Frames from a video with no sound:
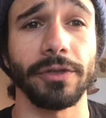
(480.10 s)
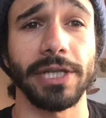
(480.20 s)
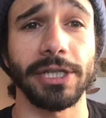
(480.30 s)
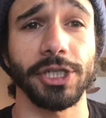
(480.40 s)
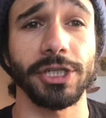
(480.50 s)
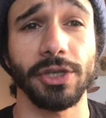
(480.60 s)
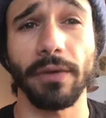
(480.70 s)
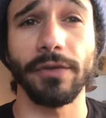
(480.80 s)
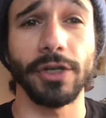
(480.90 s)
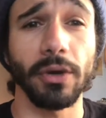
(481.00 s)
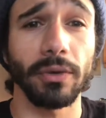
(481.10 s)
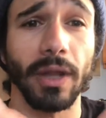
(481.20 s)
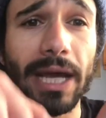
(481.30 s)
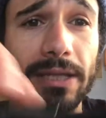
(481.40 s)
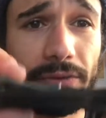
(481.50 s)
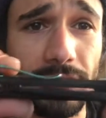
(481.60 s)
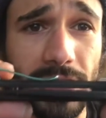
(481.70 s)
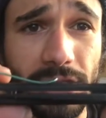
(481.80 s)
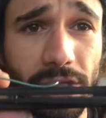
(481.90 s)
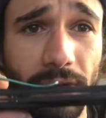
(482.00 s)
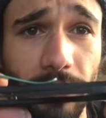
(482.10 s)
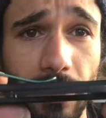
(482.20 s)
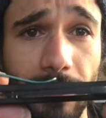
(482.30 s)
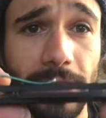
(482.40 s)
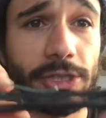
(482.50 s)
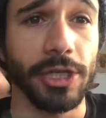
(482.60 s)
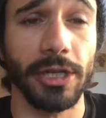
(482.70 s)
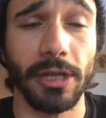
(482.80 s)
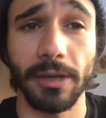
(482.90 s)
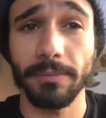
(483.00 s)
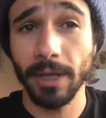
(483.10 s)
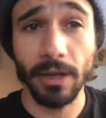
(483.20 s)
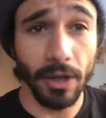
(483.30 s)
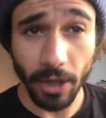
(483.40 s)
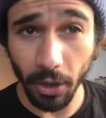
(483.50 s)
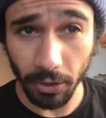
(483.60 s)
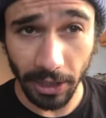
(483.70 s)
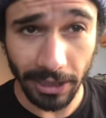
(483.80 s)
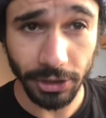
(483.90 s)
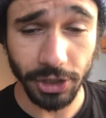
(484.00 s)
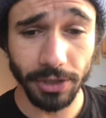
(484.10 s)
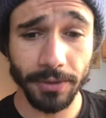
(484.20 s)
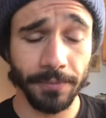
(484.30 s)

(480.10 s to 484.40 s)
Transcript: retention. So if you don't like the retention of your MXG clip, go lynch.